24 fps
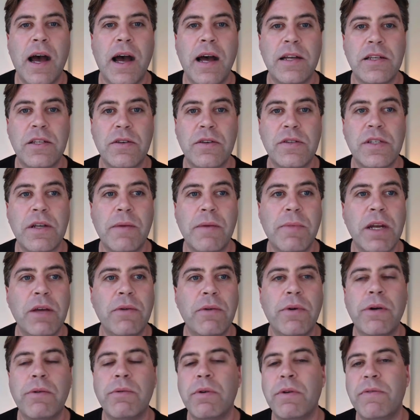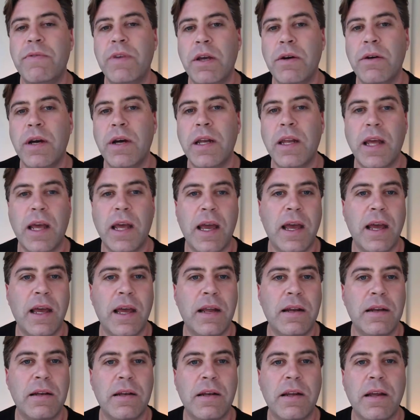So somebody will review it
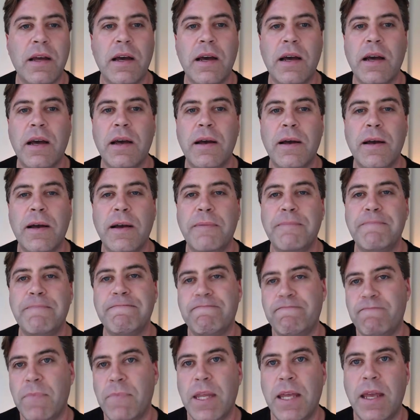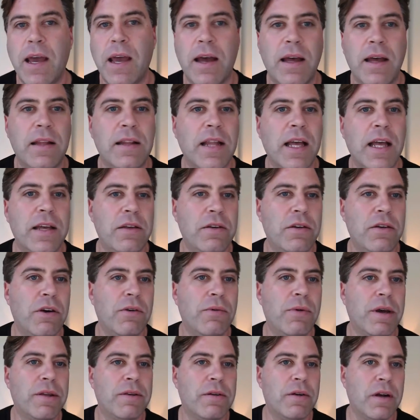and and let you know
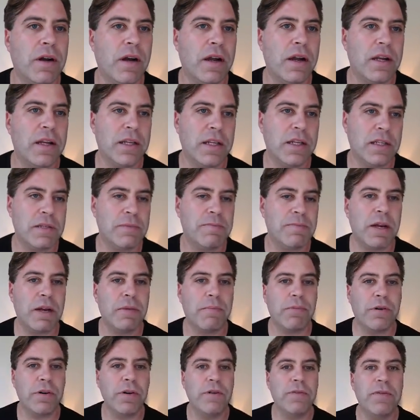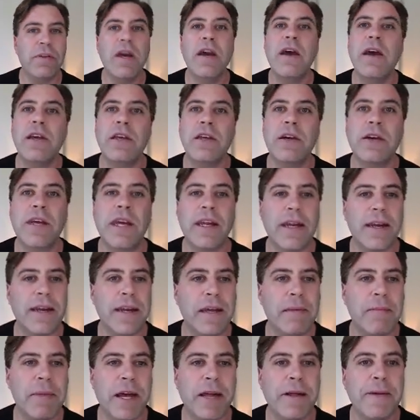whether or not it's been approved. You'll get an
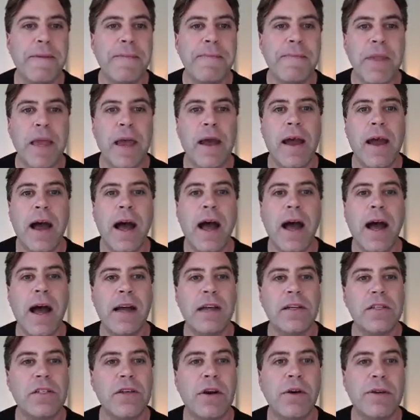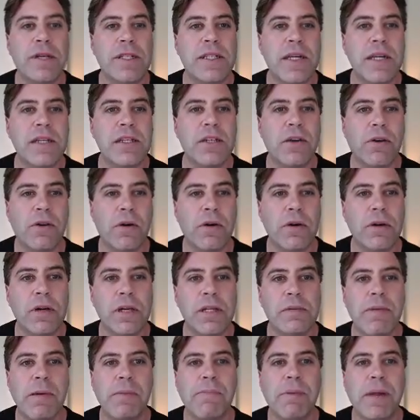email. So it says your order
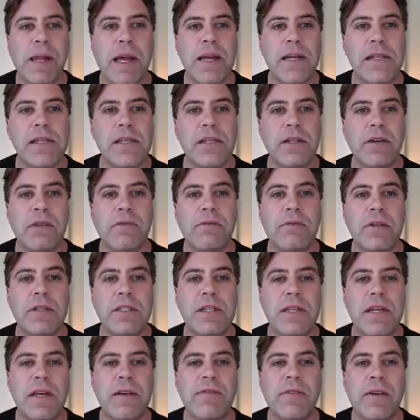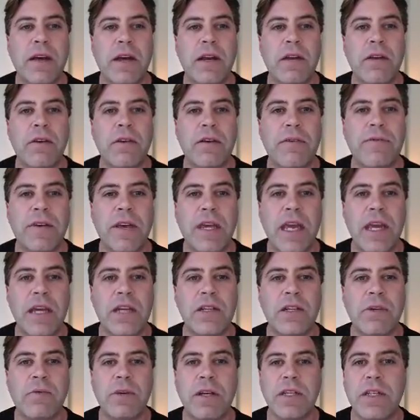has been placed. You'll receive a
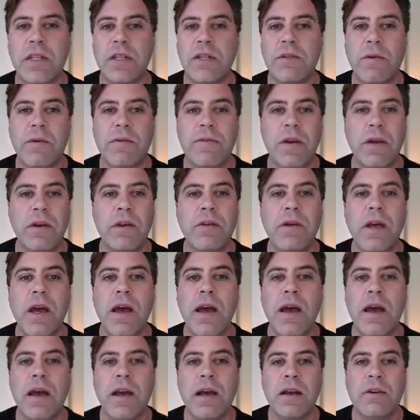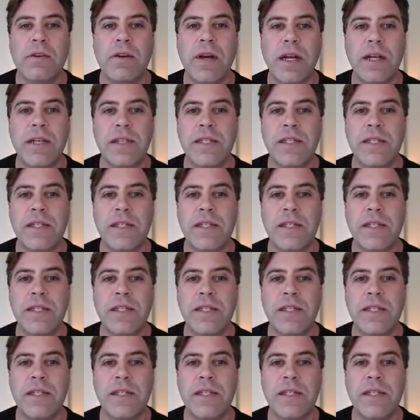notification once it's reviewed. Create a